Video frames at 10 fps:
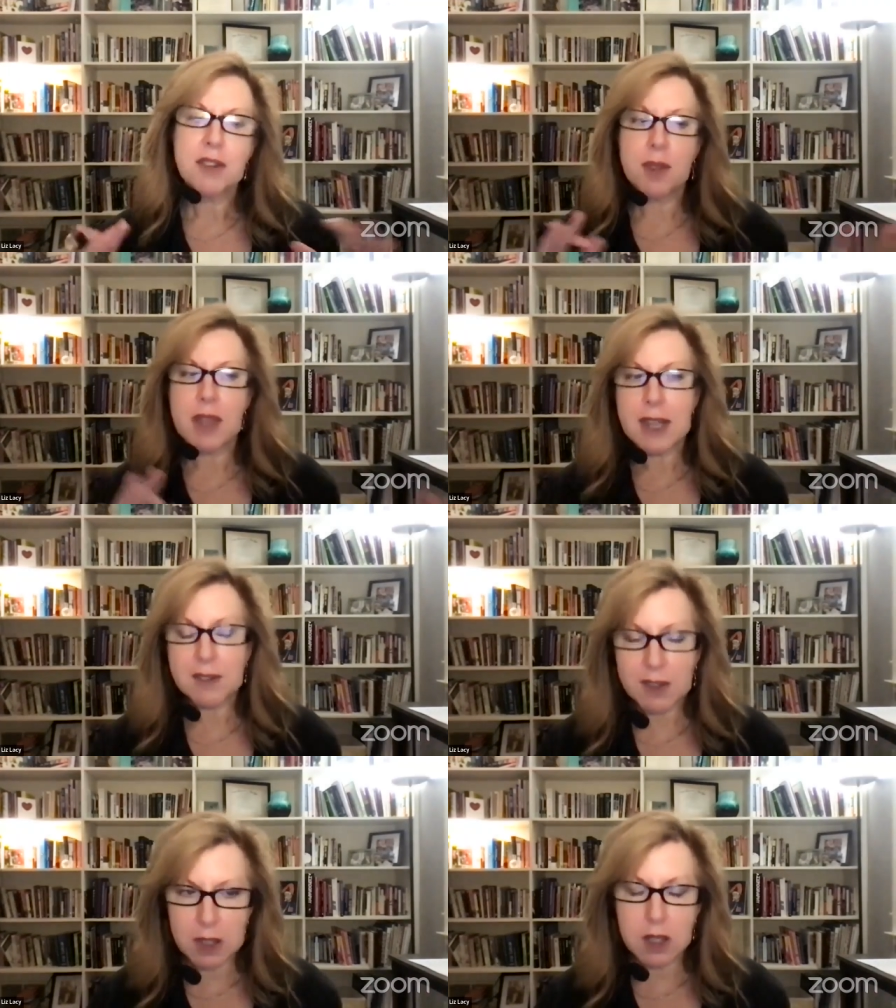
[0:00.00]
so
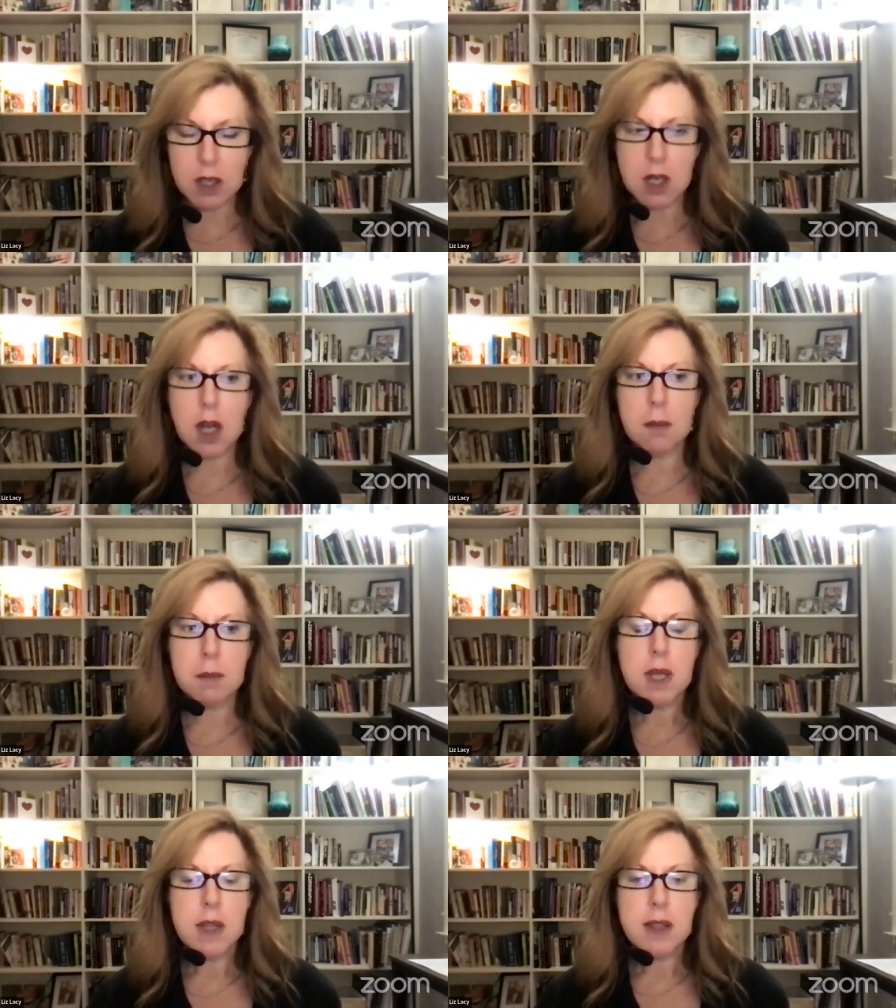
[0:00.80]
that's going to
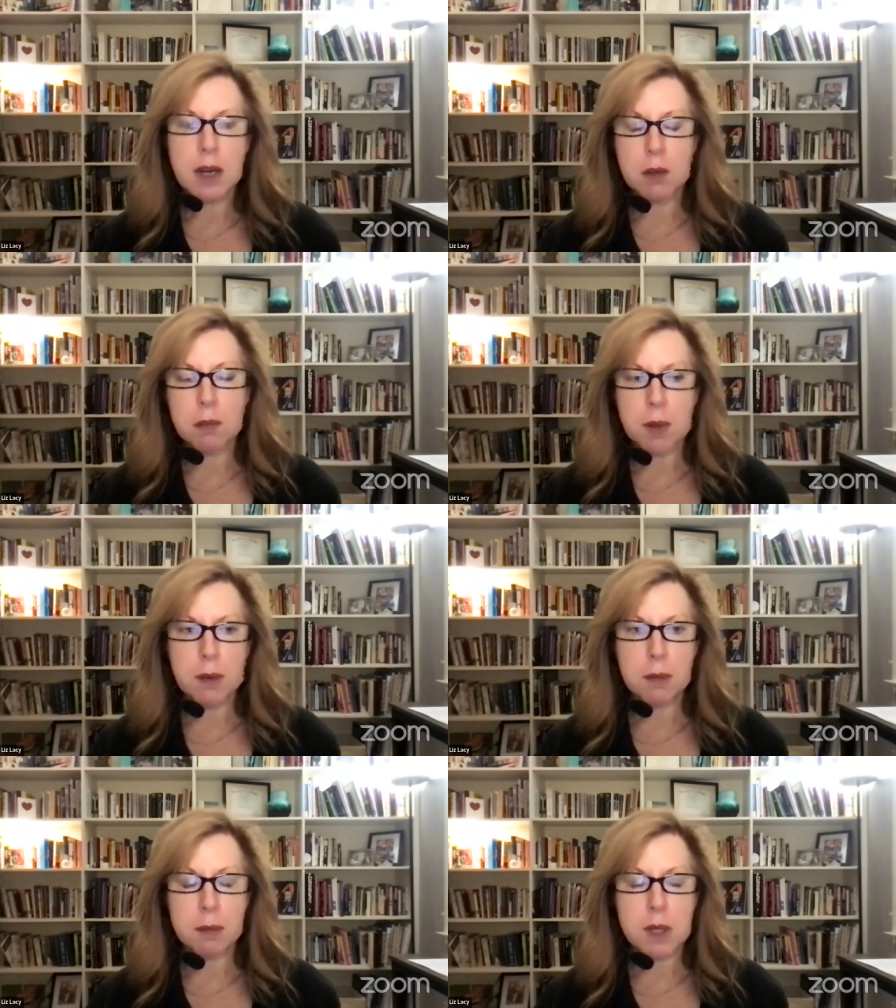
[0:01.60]
come that'll
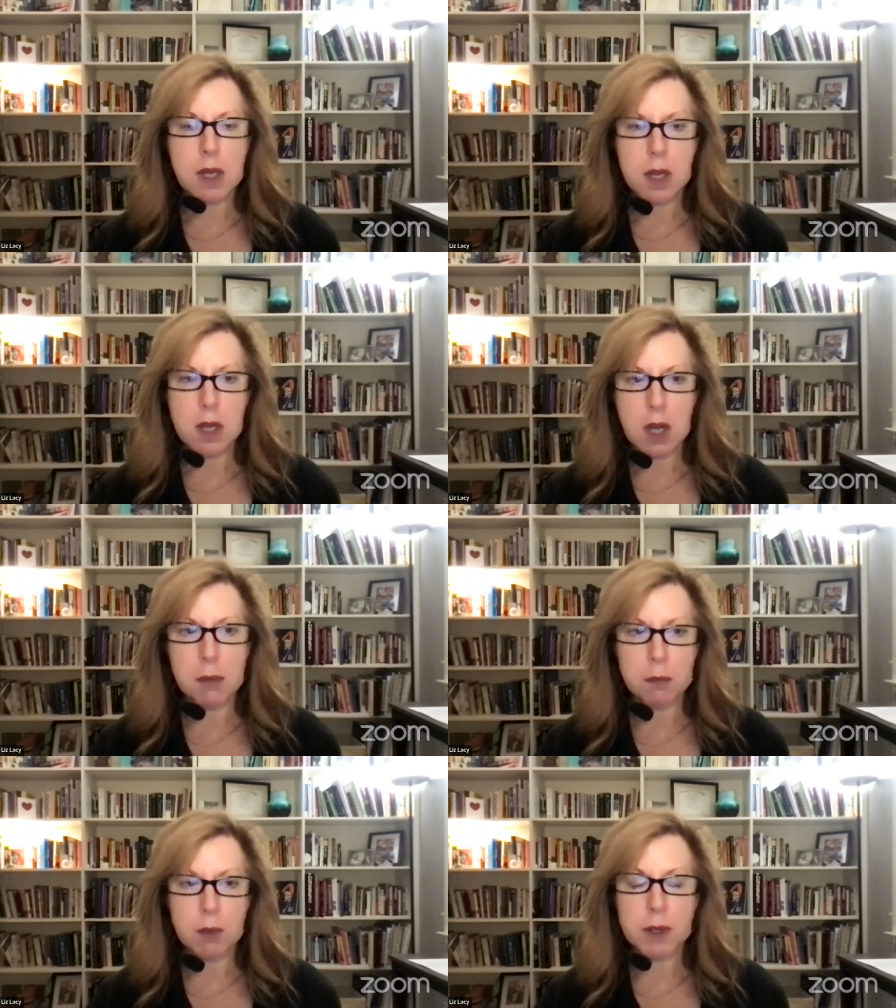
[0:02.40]
probably
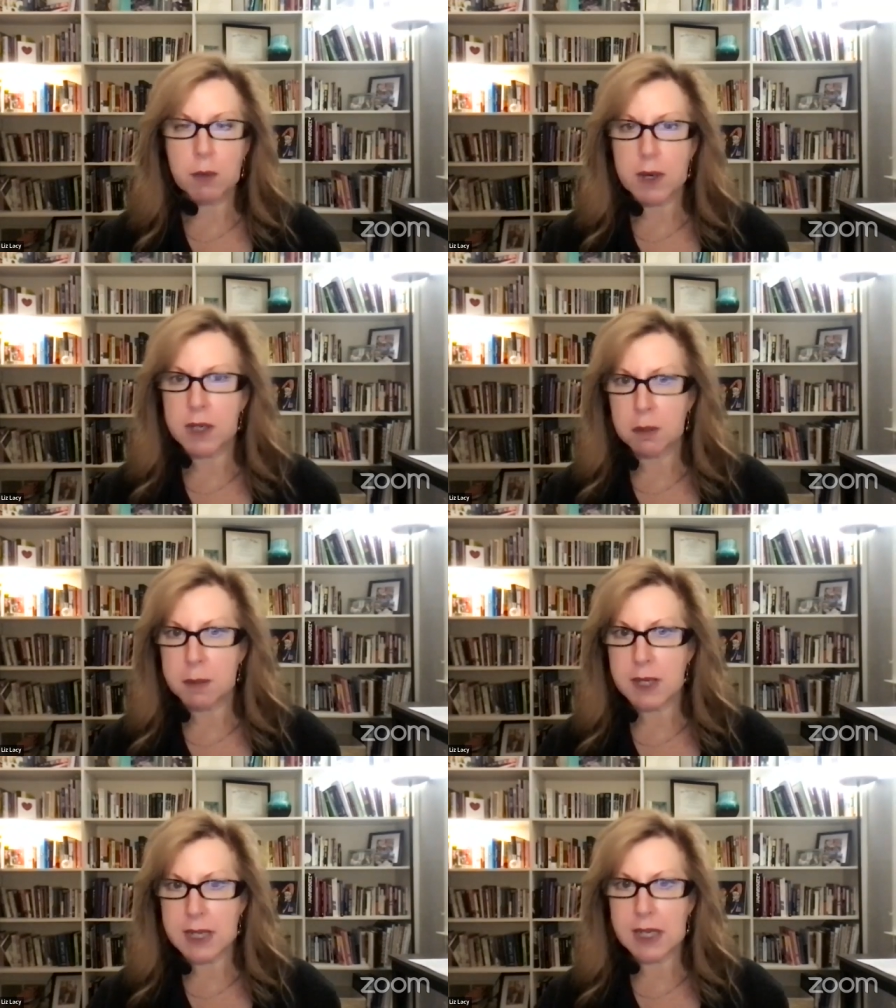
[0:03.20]
come like right at
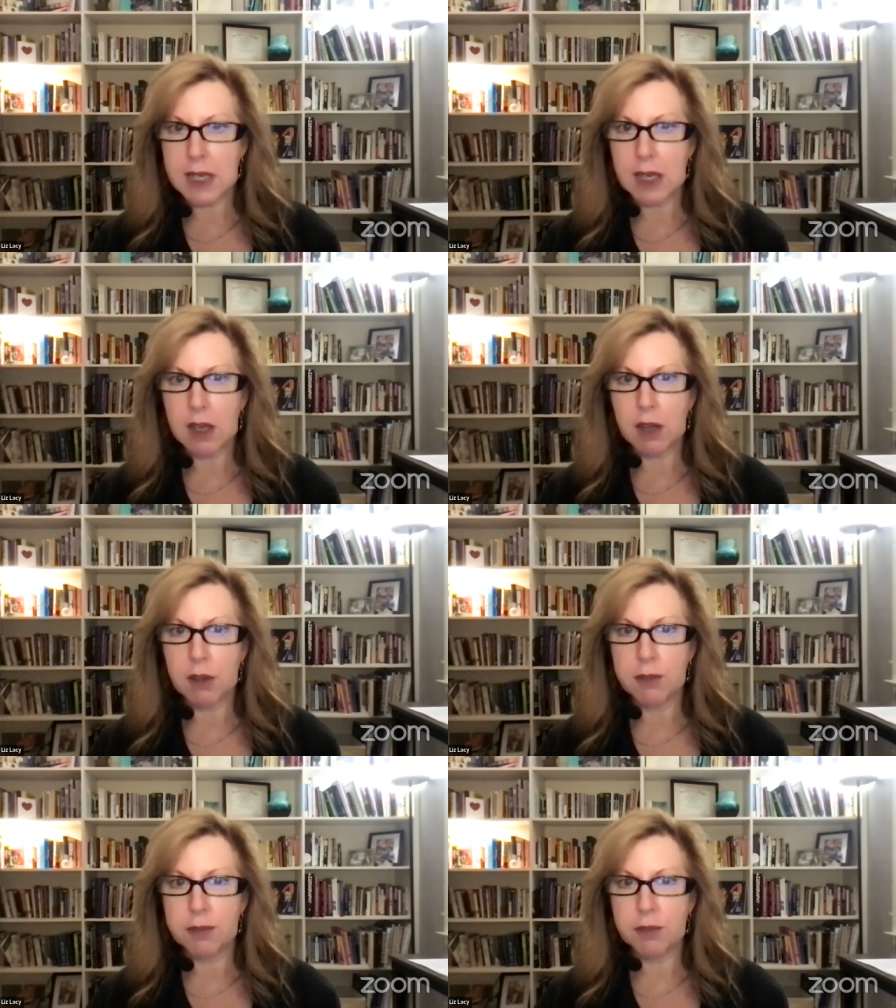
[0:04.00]
the beginning
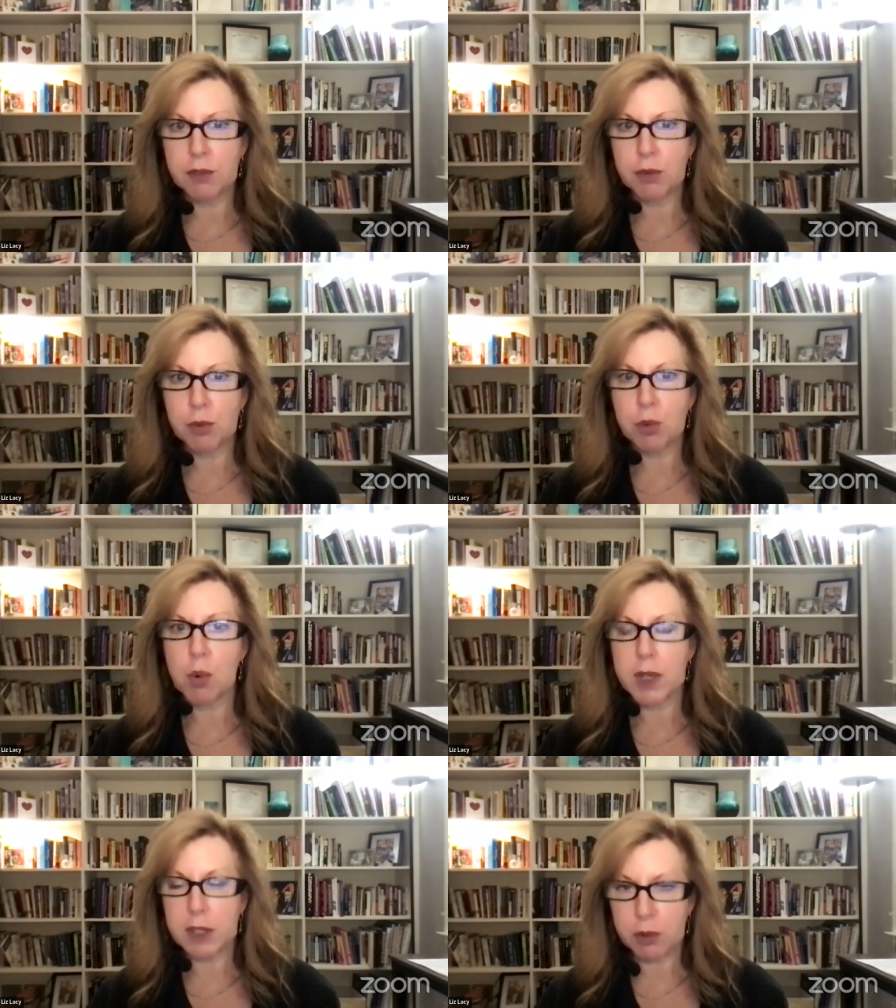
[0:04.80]
of
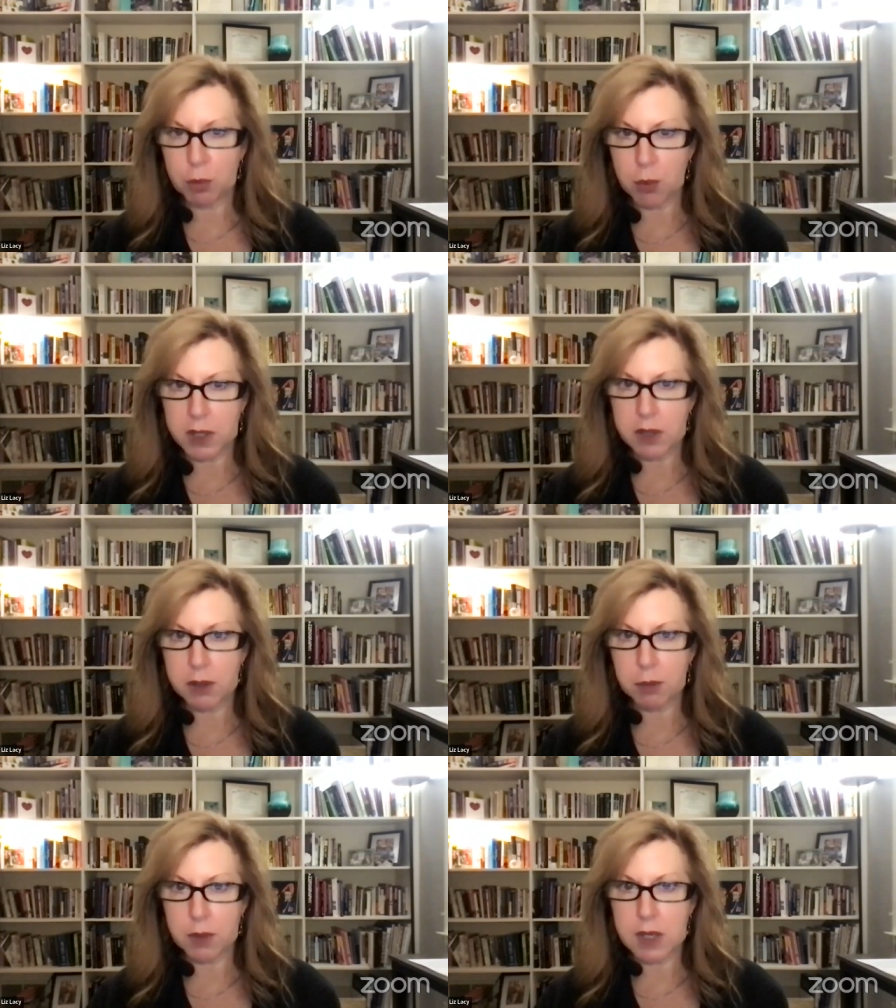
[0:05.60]

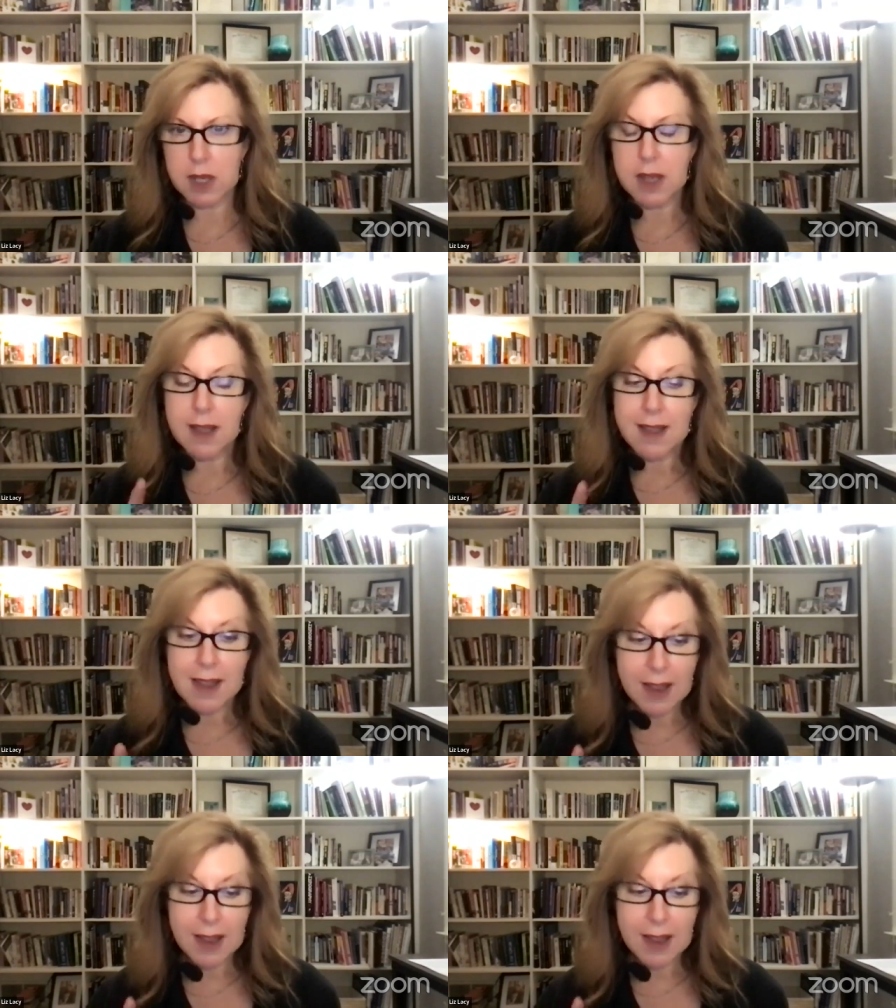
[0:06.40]
2023